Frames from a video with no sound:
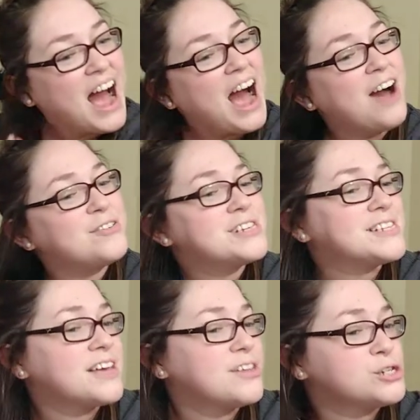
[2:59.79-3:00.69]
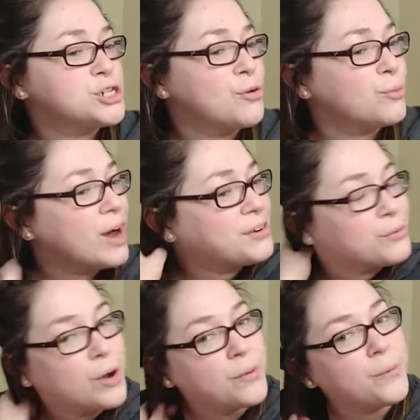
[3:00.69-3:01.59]
I would say there's no right or
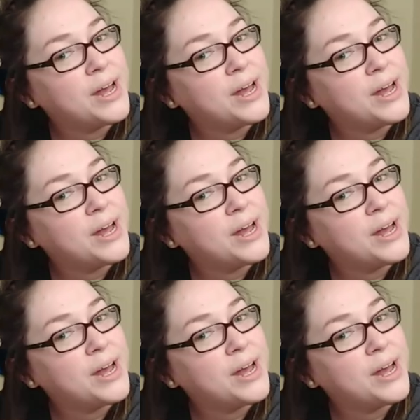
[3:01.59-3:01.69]
wrong